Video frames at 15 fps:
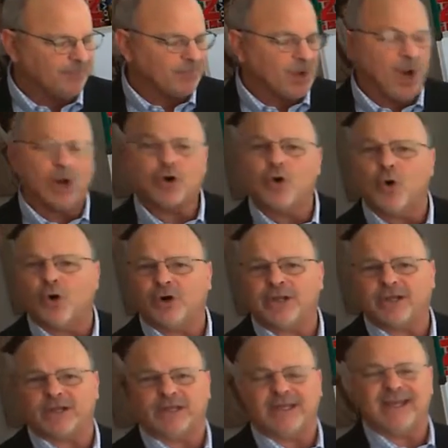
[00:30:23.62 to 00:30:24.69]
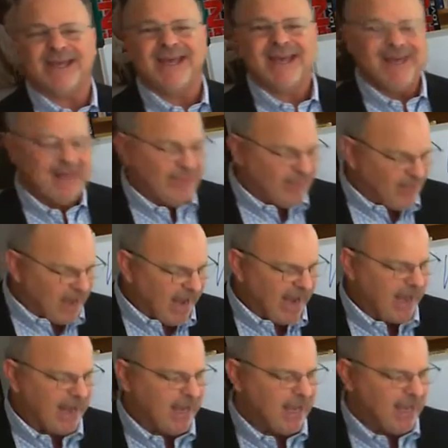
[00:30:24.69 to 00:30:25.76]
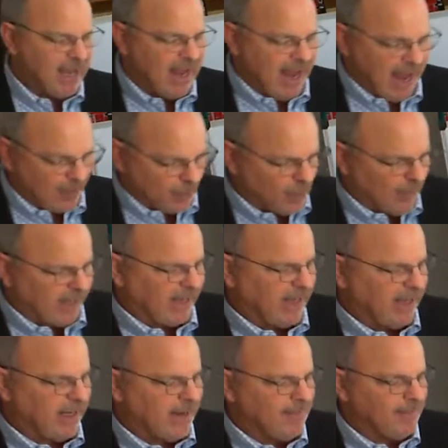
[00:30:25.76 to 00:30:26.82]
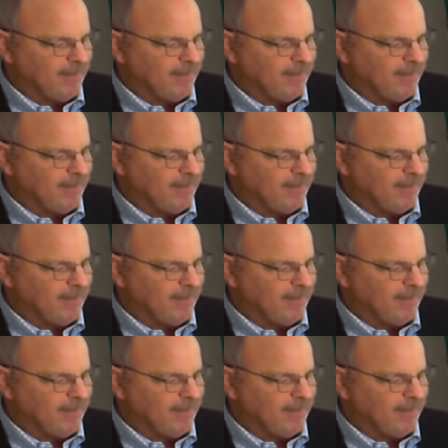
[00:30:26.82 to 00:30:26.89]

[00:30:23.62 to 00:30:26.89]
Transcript: Accordingly, they and we